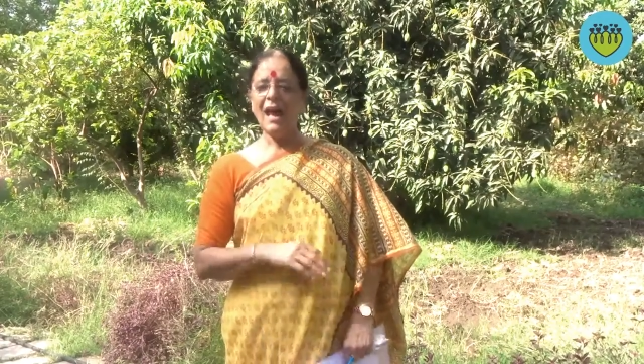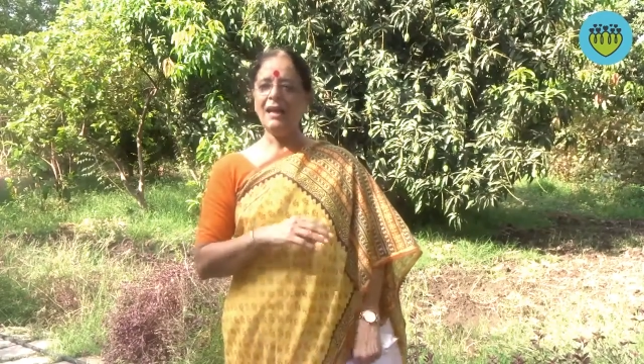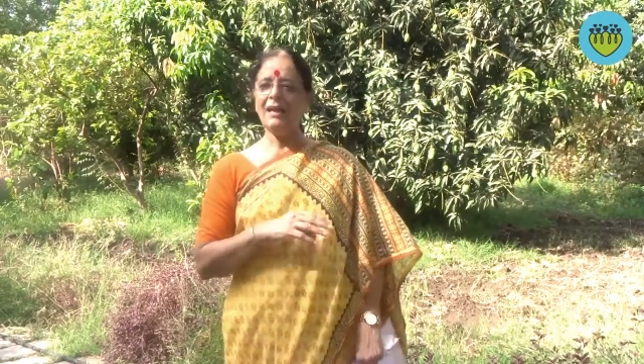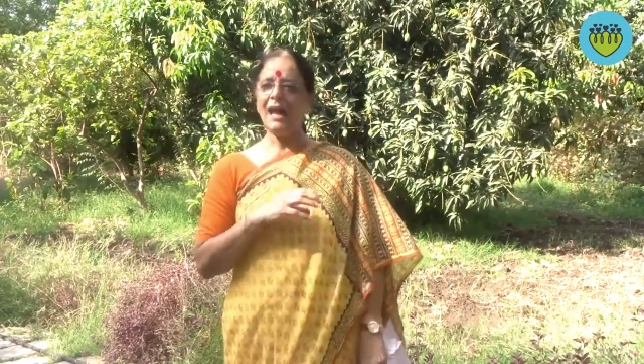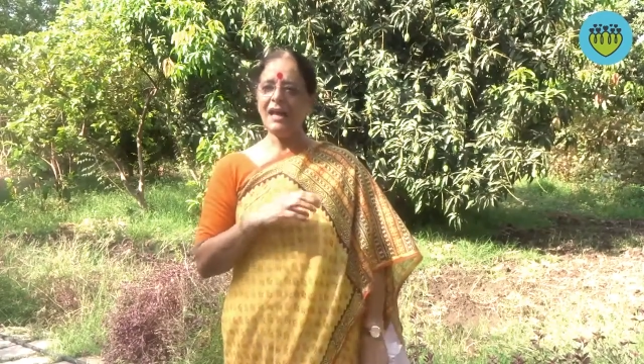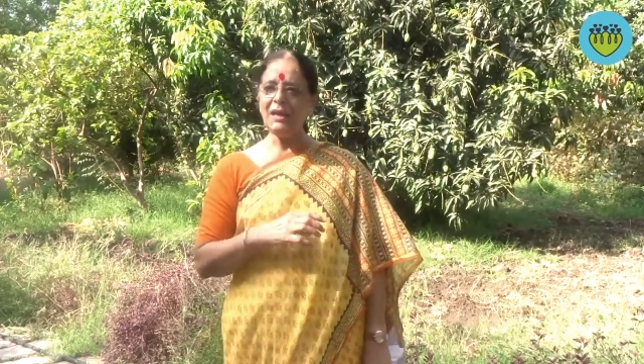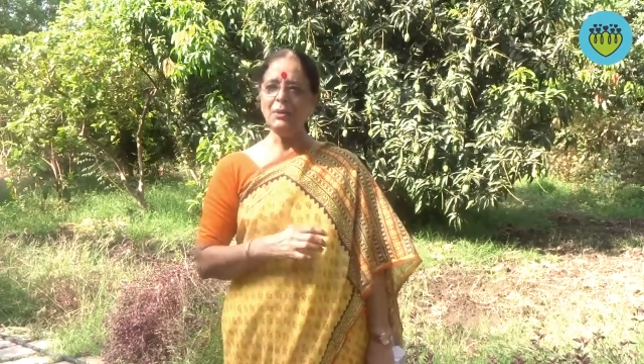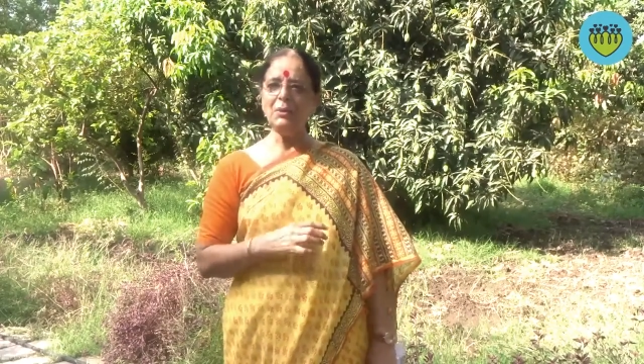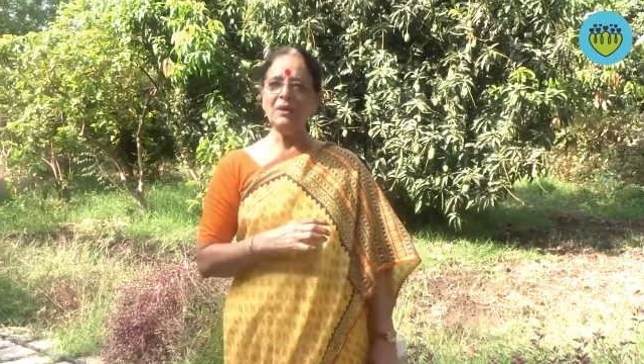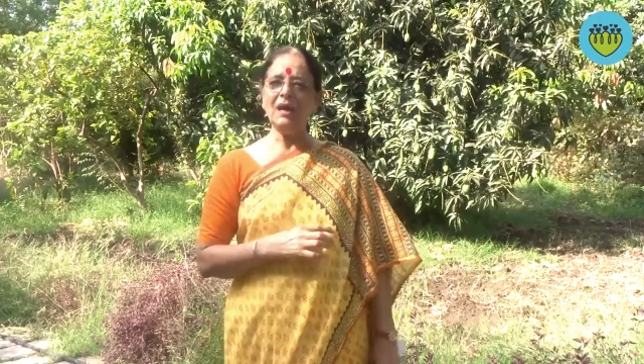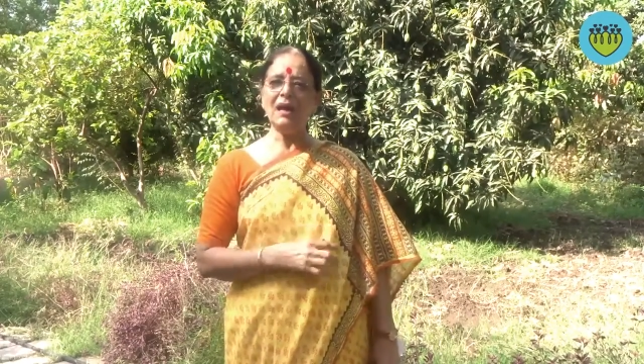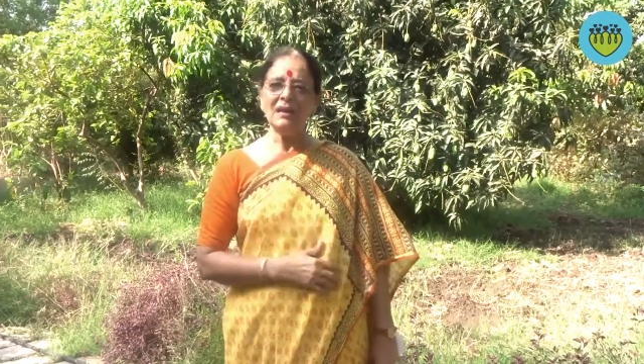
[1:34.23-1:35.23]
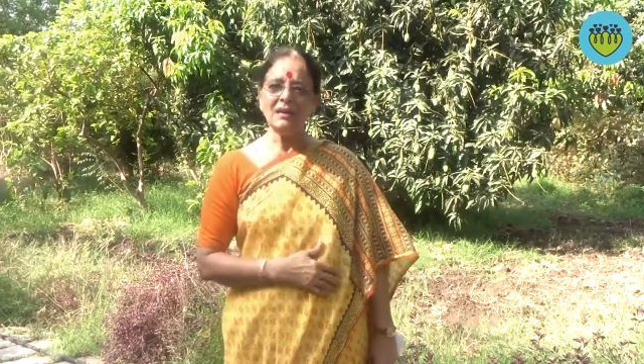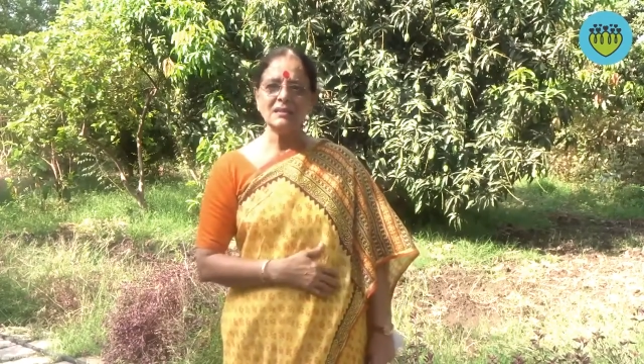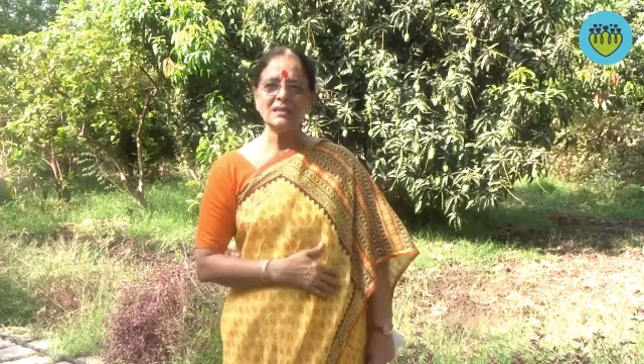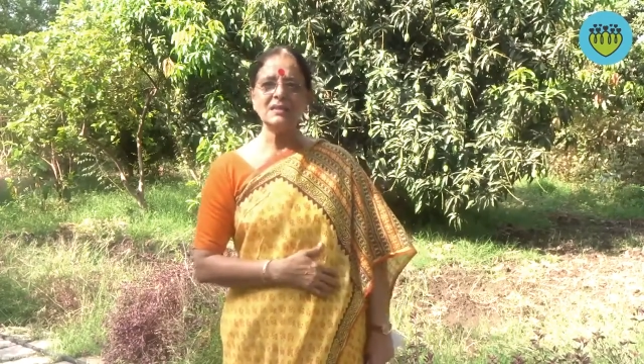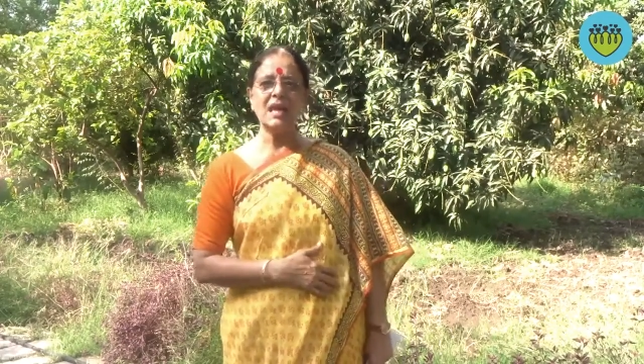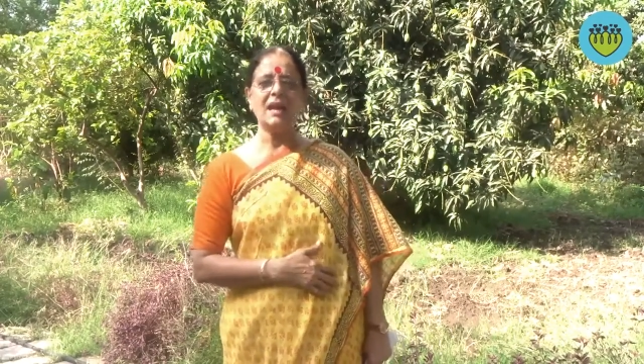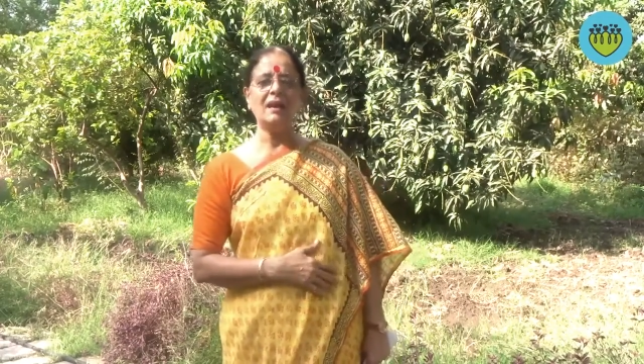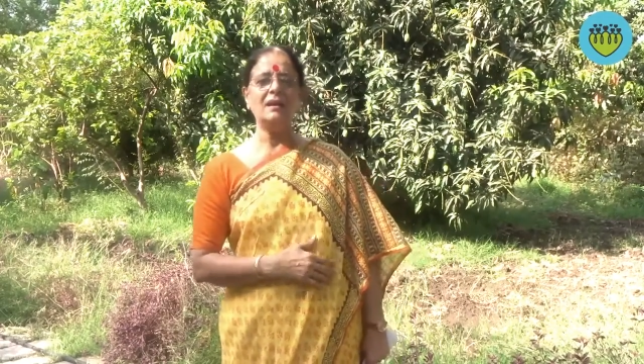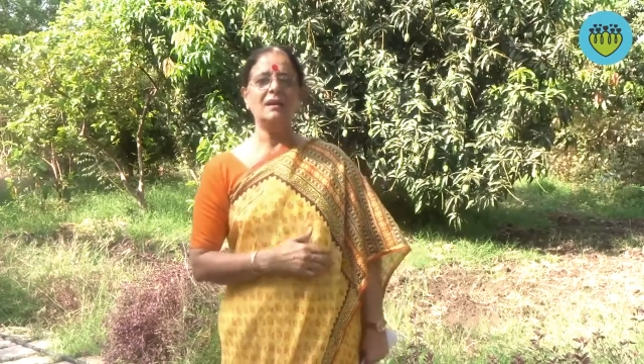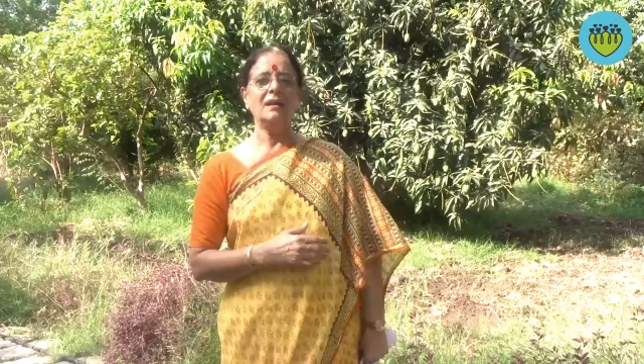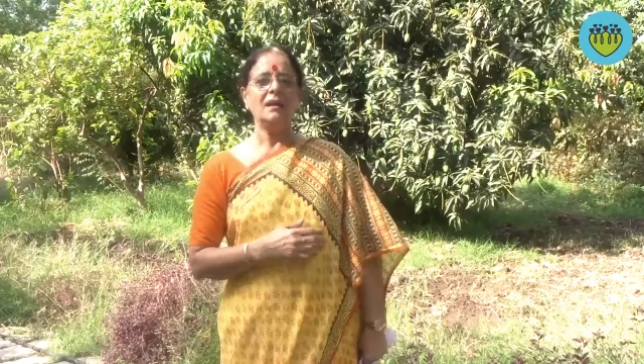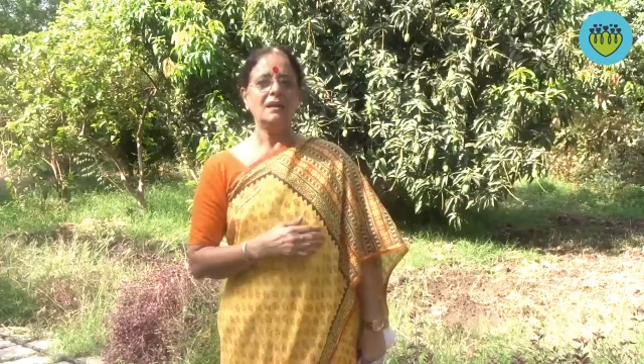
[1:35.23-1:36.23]
and I could understand
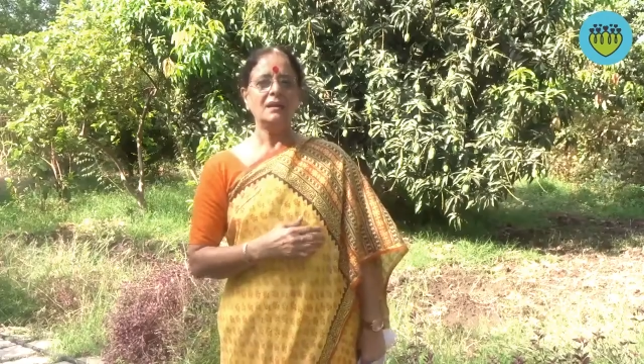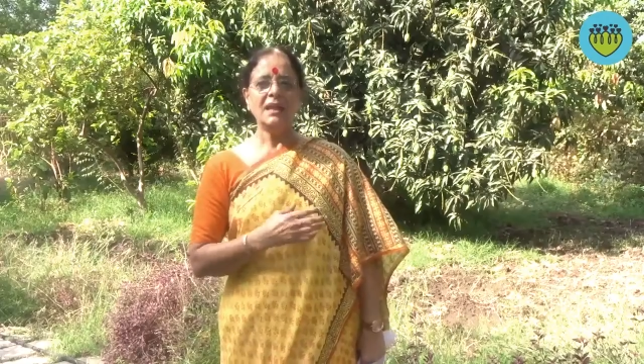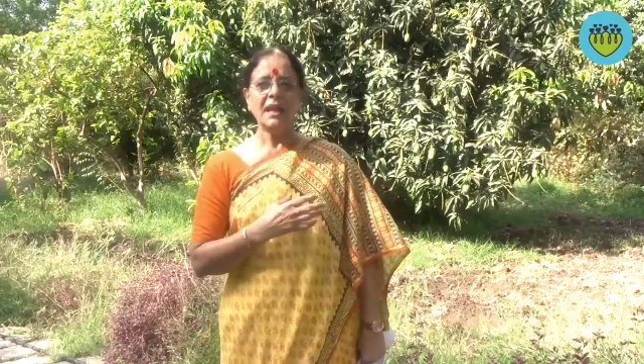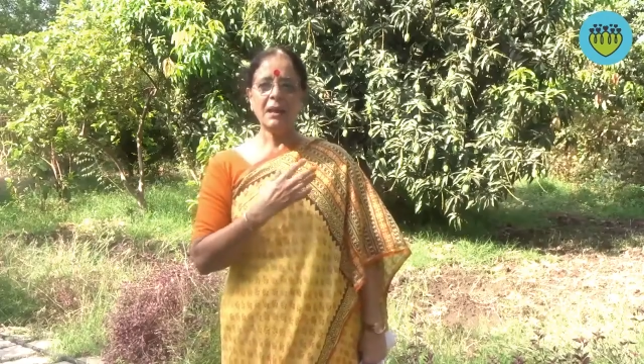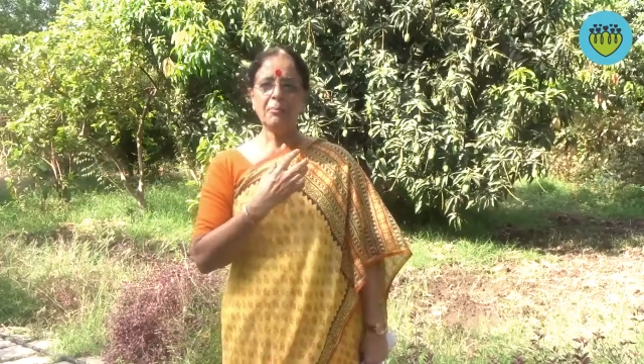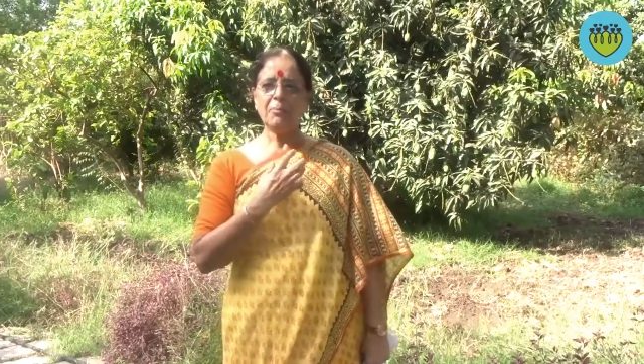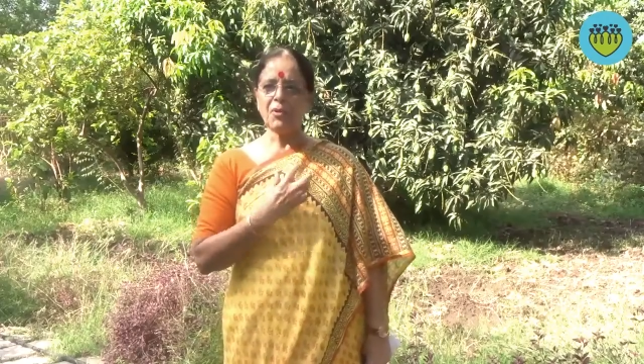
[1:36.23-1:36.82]
their